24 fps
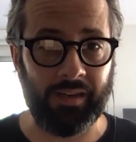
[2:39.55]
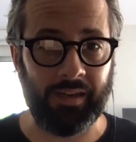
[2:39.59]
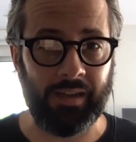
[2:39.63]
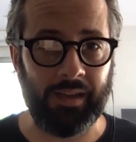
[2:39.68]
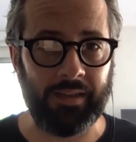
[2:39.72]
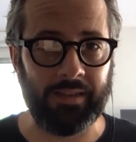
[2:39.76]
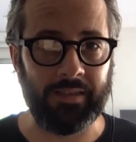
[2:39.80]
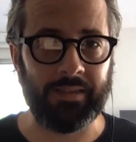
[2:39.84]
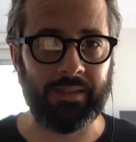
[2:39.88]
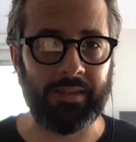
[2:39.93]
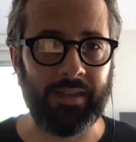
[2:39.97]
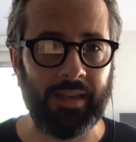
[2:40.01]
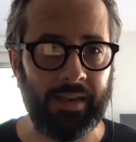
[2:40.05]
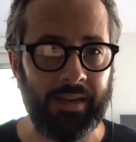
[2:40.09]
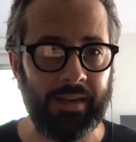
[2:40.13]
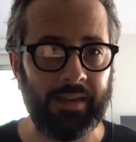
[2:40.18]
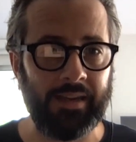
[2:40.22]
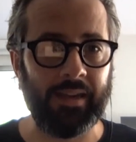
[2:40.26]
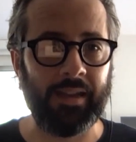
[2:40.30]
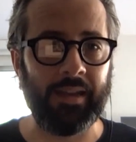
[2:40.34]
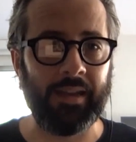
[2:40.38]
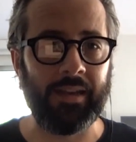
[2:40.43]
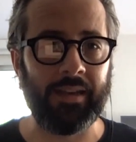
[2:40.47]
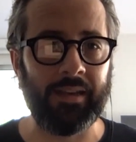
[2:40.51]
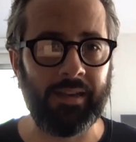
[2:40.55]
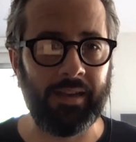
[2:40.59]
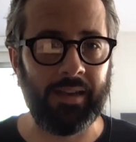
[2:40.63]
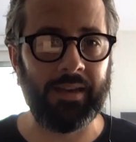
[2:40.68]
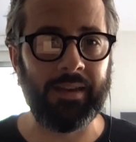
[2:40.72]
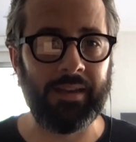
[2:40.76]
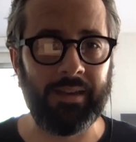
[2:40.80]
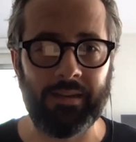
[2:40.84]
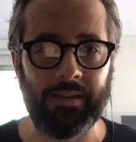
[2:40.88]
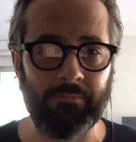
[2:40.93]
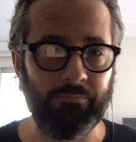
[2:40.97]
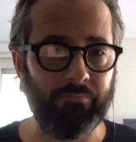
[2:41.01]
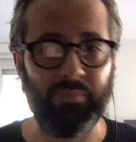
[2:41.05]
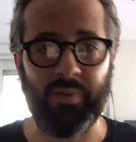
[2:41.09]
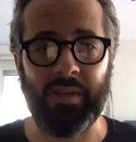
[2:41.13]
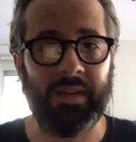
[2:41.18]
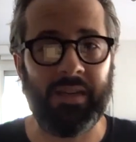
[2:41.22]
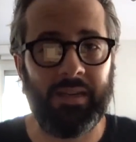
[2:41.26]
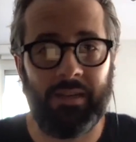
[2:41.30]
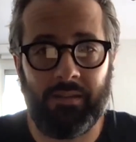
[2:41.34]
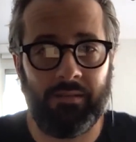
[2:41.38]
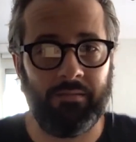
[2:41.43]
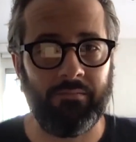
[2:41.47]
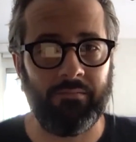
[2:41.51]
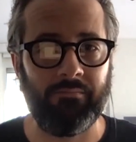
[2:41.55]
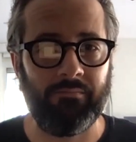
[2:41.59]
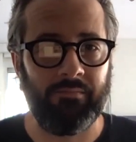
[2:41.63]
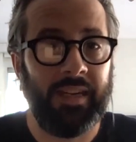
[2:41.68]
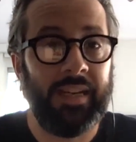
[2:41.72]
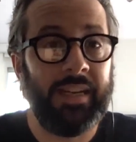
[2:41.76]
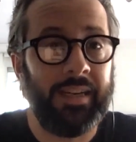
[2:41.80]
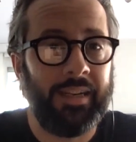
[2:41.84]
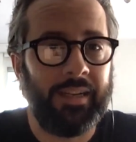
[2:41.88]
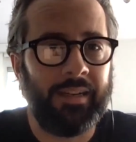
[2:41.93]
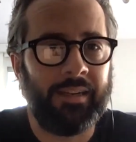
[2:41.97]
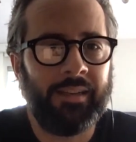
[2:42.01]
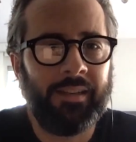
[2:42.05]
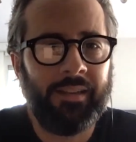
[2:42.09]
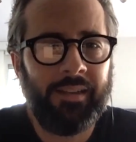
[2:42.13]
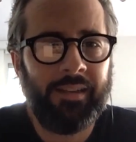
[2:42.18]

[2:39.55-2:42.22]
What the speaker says: as and being needed.